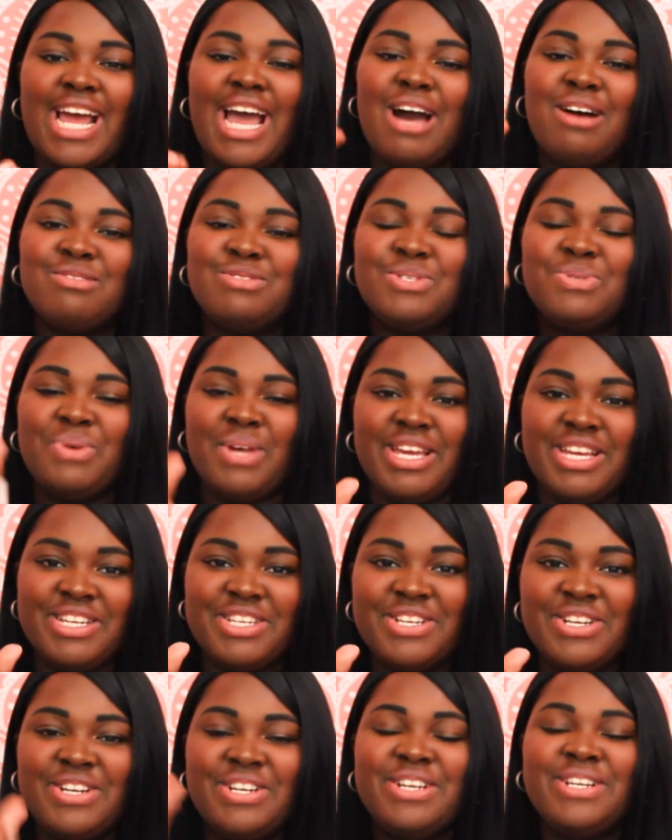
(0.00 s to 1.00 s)
how to
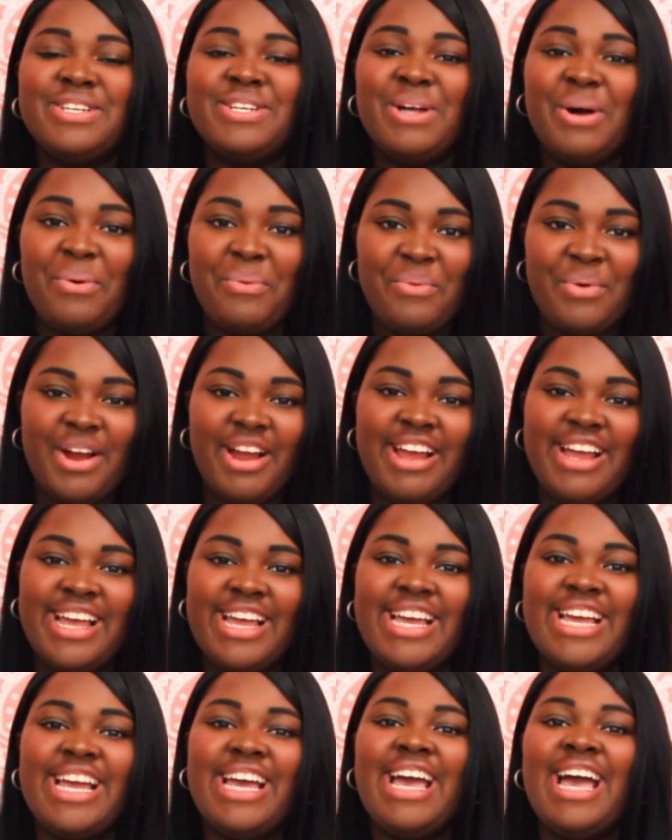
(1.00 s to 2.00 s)
enter, don't
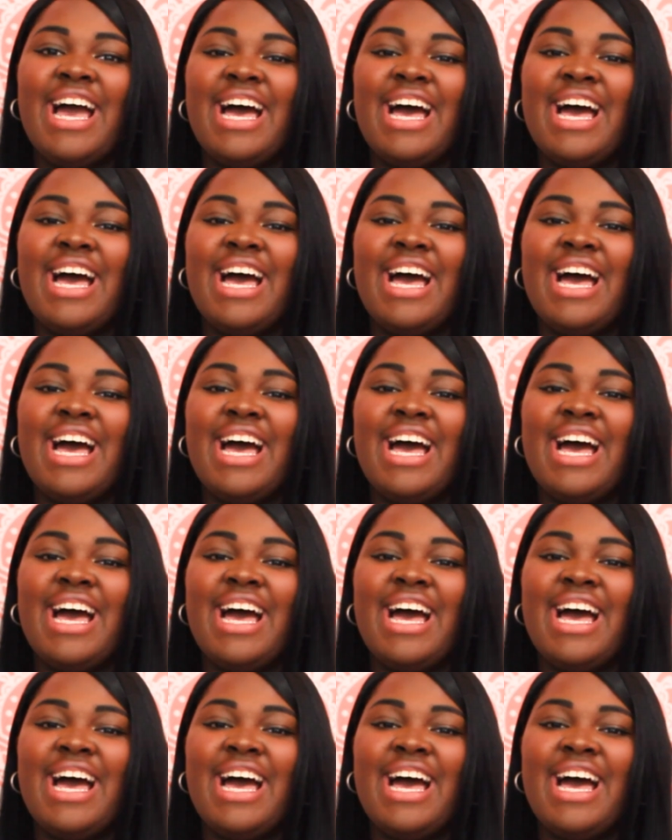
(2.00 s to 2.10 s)
worry,